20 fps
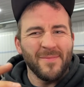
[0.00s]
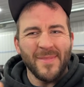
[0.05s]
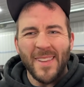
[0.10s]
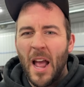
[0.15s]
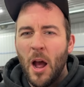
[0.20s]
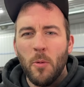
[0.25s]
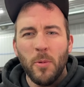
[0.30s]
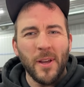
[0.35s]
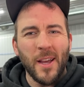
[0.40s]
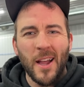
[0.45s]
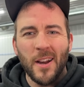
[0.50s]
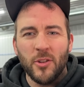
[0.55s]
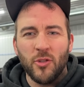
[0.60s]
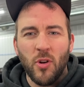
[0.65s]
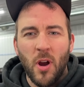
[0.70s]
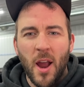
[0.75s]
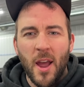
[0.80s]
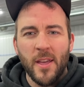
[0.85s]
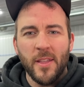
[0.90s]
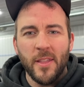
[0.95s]
Now we got to
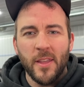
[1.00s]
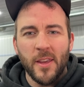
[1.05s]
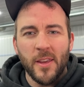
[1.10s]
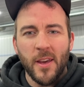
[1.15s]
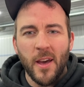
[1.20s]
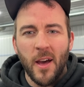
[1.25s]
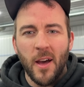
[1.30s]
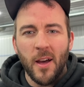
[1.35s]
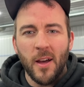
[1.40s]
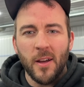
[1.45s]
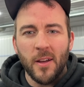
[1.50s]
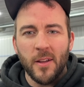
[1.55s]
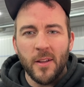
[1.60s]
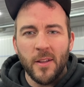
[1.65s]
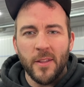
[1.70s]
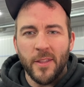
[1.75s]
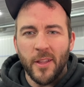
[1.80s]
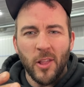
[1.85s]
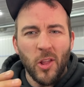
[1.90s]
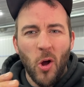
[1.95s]
try the
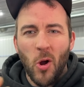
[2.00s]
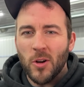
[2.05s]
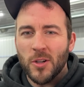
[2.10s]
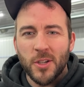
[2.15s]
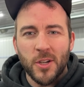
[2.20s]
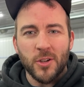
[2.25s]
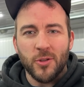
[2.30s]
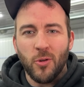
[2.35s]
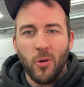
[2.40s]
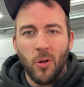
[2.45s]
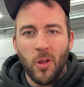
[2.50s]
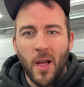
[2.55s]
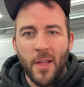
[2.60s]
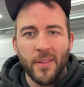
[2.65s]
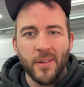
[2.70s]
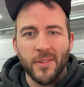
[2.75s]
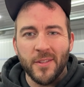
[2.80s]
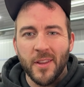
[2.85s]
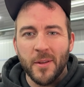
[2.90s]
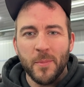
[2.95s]
launch control on
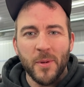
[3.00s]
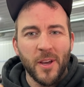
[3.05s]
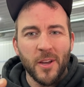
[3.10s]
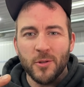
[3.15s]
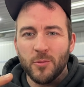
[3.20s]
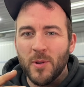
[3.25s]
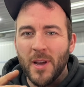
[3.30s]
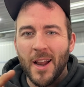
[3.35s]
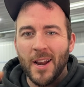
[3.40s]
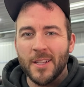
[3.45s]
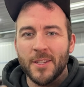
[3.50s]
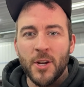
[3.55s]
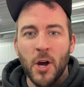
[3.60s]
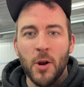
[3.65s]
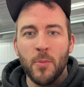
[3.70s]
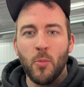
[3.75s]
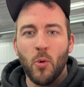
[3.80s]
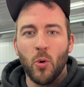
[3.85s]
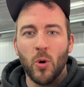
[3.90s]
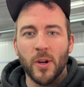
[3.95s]
this thing because we got a
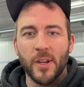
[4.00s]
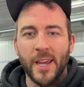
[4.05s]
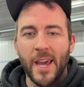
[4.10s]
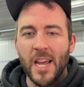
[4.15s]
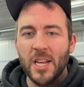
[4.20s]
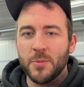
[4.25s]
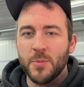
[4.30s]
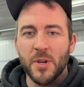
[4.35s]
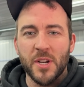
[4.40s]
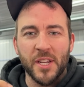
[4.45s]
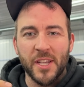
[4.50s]
ton more engagement.